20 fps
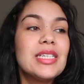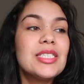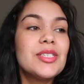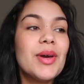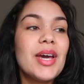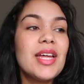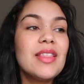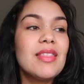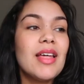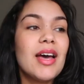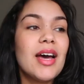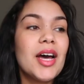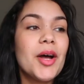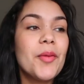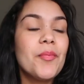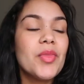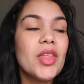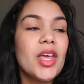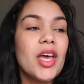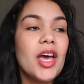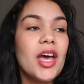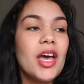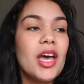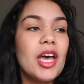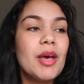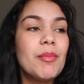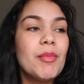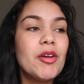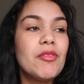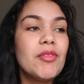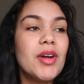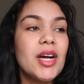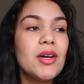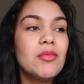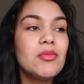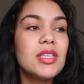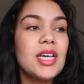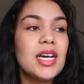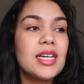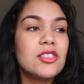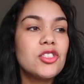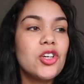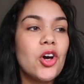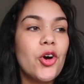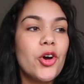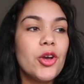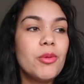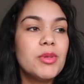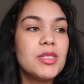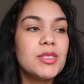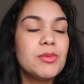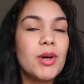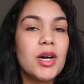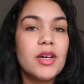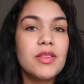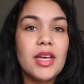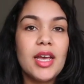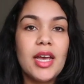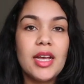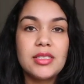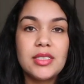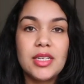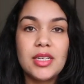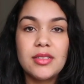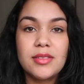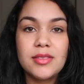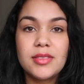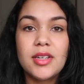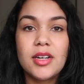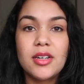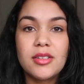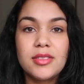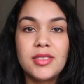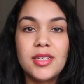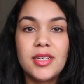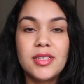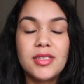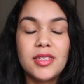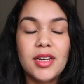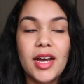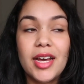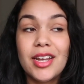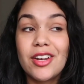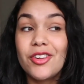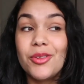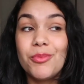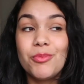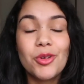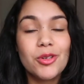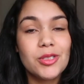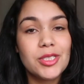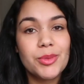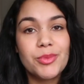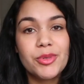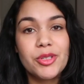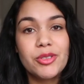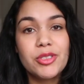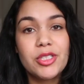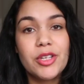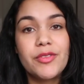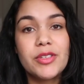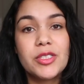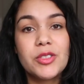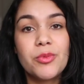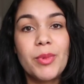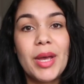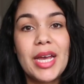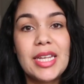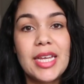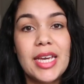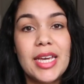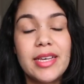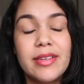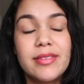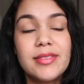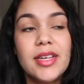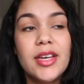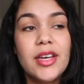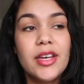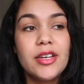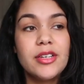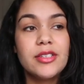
So I had that um, around that time as well, the headache started, and I'm not someone who suffers from headaches.